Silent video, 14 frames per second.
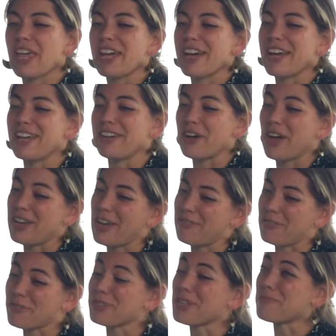And I have
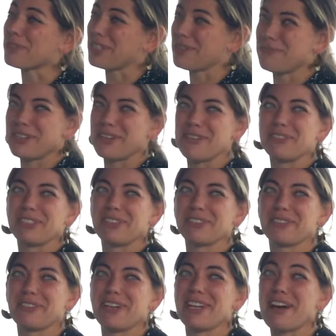only preliminary results
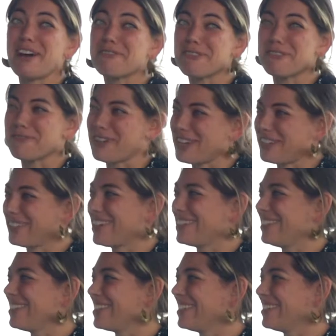right now. We're
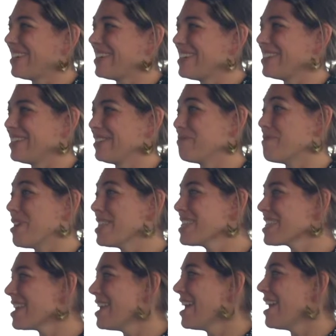finalizing the study this month.
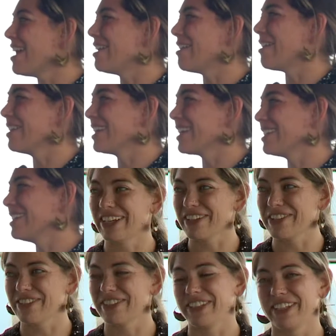And all I can
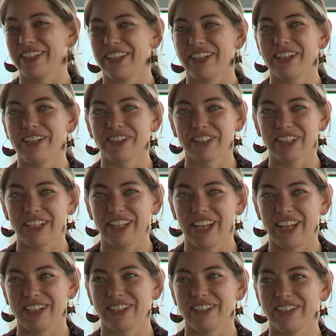you is that the initial
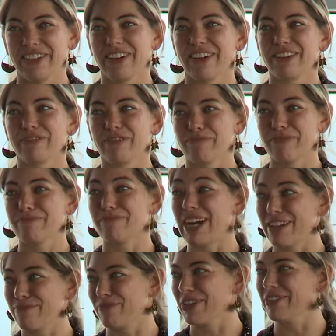indications are
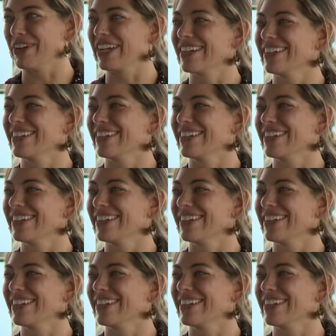mind blowing.